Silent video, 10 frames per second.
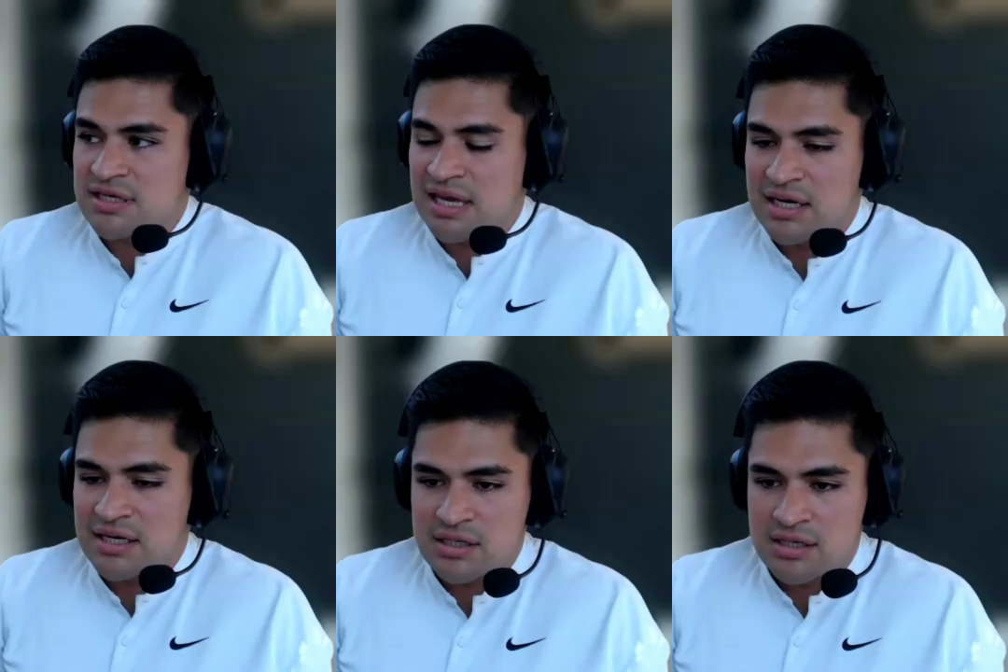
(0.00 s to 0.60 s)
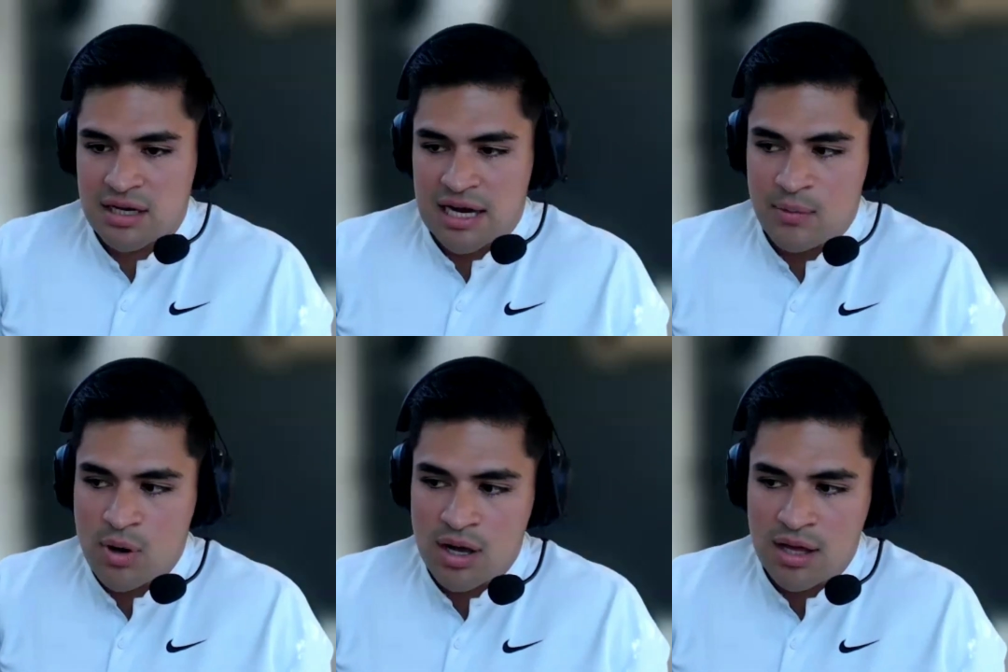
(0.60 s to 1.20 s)
Again, I
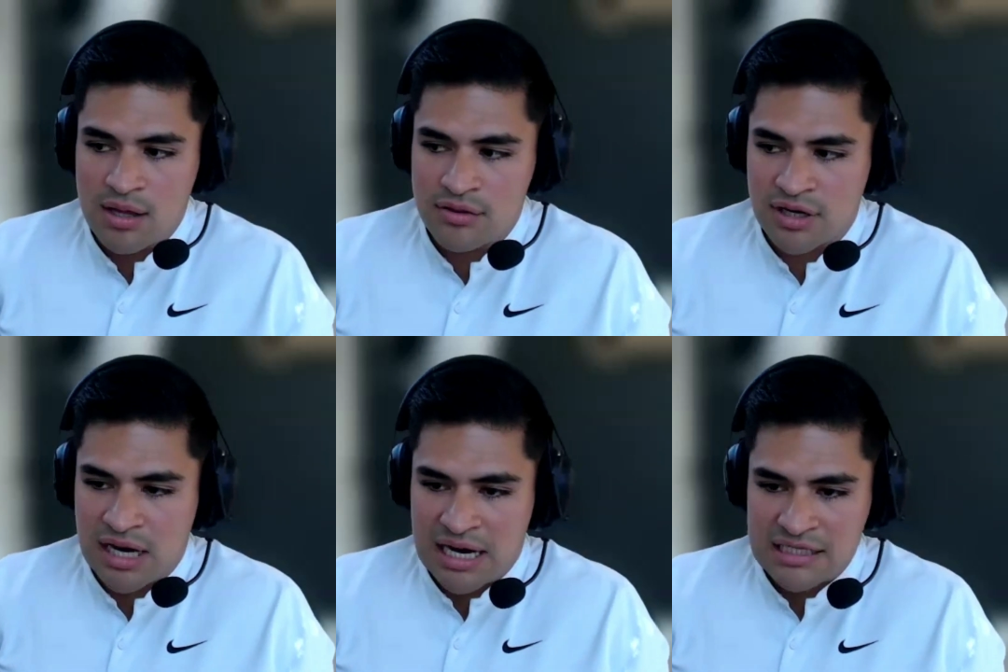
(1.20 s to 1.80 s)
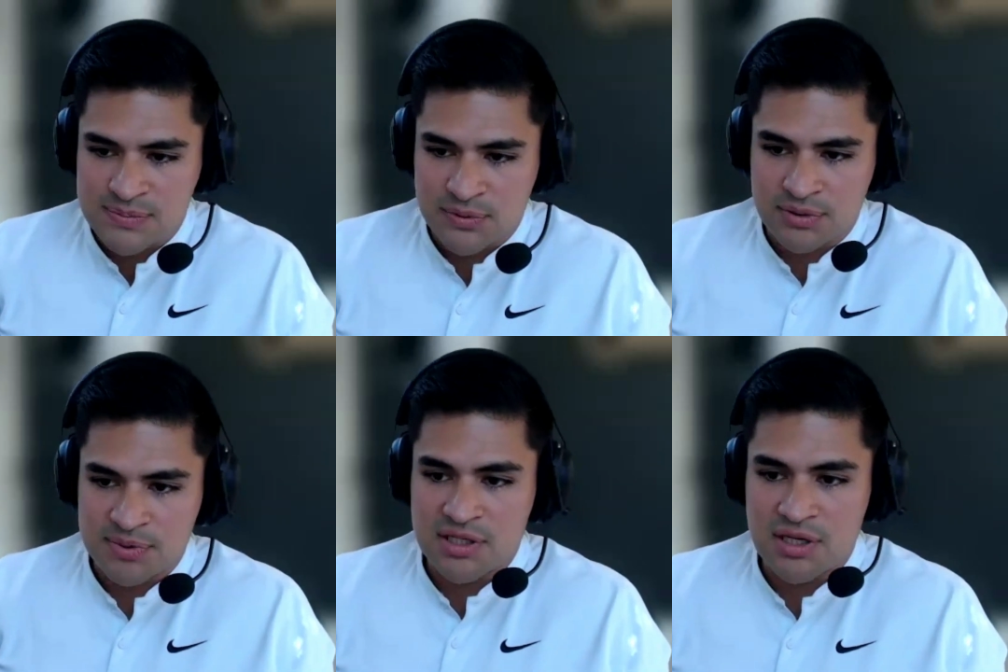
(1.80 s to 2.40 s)
want the gospel
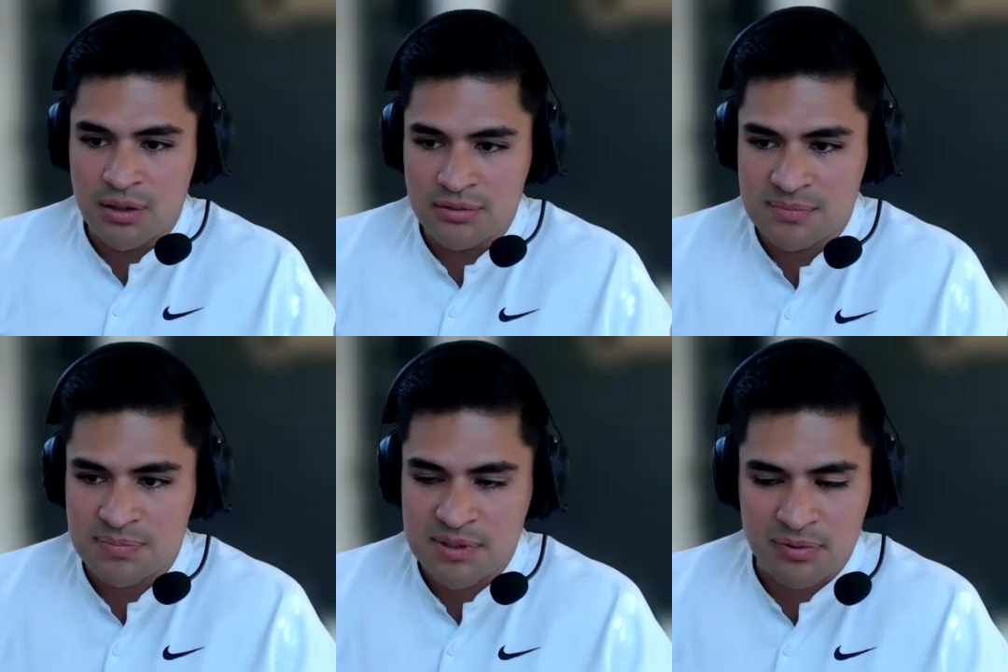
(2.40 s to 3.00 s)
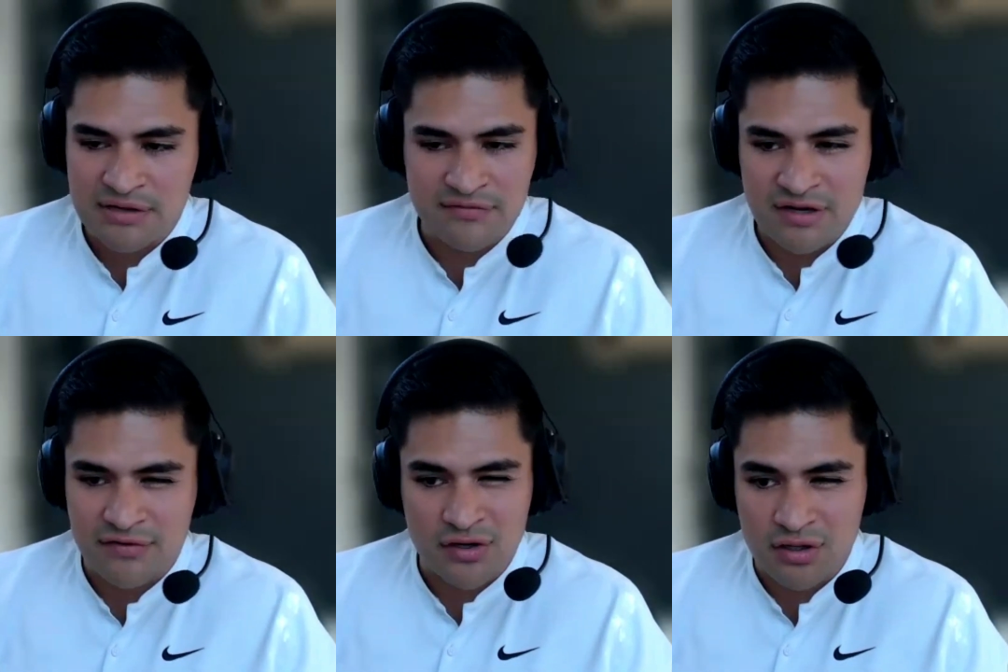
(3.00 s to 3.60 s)
to be known to people that have
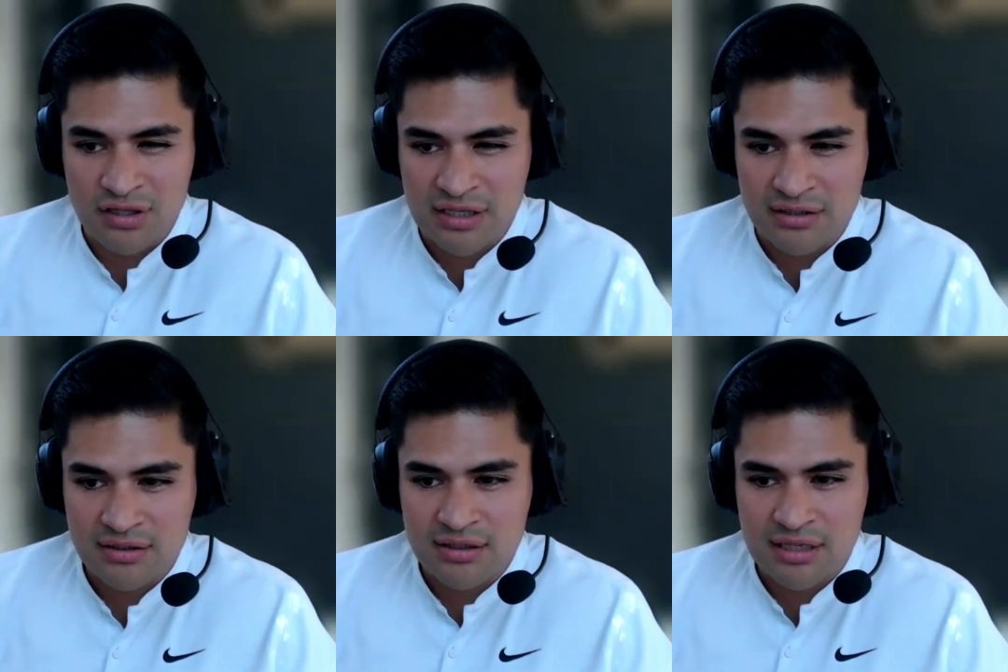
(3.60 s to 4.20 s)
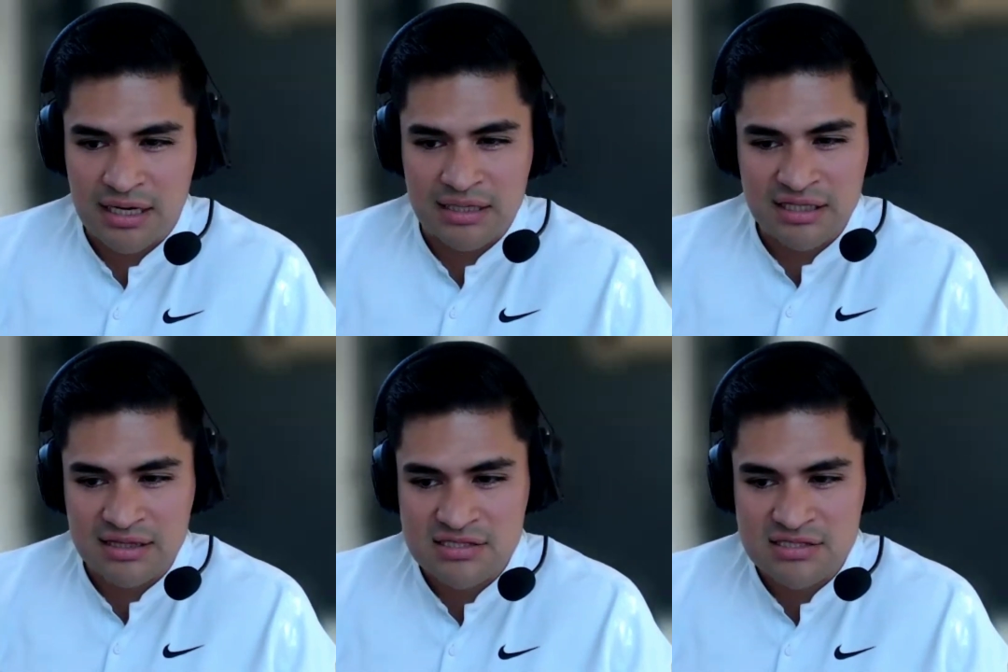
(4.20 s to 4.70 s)
never heard it. And I think